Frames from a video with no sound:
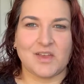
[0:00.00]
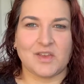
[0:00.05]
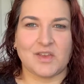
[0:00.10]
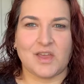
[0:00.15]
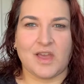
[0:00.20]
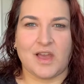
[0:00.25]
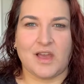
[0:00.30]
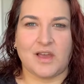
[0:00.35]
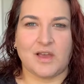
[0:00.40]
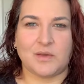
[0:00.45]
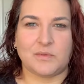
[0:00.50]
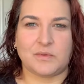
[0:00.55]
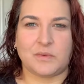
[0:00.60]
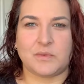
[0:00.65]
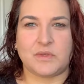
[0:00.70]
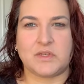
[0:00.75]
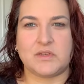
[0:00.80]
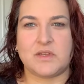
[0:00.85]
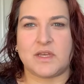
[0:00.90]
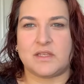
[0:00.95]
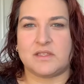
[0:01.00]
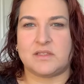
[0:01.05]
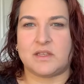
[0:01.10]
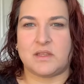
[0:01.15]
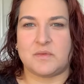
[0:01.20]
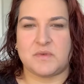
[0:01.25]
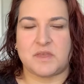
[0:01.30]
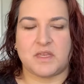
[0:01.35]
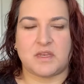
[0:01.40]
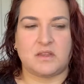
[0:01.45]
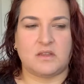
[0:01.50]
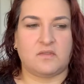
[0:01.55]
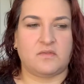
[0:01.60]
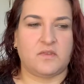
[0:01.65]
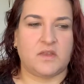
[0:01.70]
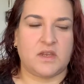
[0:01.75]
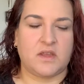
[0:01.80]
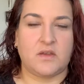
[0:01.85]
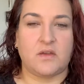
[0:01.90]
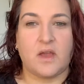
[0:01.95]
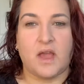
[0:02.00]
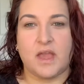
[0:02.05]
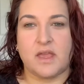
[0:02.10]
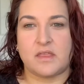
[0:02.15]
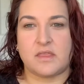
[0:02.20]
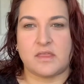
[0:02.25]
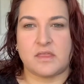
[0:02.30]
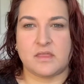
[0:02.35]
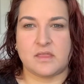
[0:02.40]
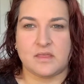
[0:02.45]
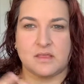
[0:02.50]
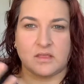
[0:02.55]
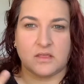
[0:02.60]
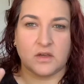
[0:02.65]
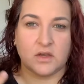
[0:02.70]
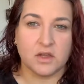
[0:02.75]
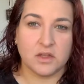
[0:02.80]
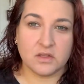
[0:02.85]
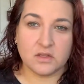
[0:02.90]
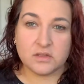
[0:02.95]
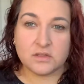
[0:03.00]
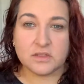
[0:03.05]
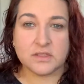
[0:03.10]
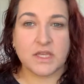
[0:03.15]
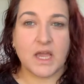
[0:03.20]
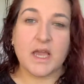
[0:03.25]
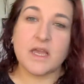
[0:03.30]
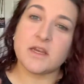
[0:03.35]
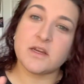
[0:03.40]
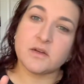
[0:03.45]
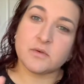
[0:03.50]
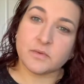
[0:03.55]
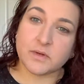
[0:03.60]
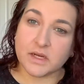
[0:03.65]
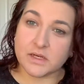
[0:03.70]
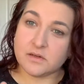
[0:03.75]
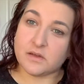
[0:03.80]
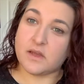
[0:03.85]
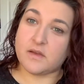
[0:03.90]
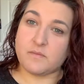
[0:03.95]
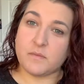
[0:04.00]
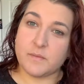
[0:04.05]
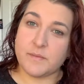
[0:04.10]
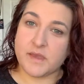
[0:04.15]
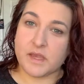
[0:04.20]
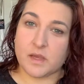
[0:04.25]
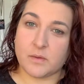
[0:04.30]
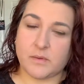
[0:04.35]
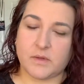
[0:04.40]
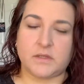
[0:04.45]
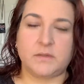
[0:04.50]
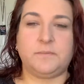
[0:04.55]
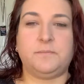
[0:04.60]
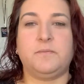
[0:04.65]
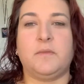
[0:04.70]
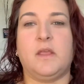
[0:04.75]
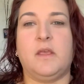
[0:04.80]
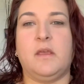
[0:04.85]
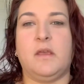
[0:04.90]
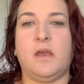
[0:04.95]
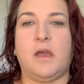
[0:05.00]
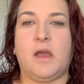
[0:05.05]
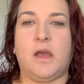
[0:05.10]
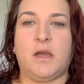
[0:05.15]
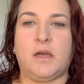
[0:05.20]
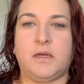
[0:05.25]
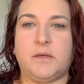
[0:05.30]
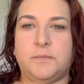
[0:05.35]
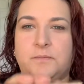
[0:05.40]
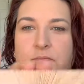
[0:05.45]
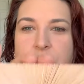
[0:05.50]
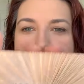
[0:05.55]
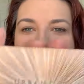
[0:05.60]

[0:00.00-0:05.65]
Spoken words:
I mean, you guys saw the beginning of the video. I look a little tired when I don't have my makeup on.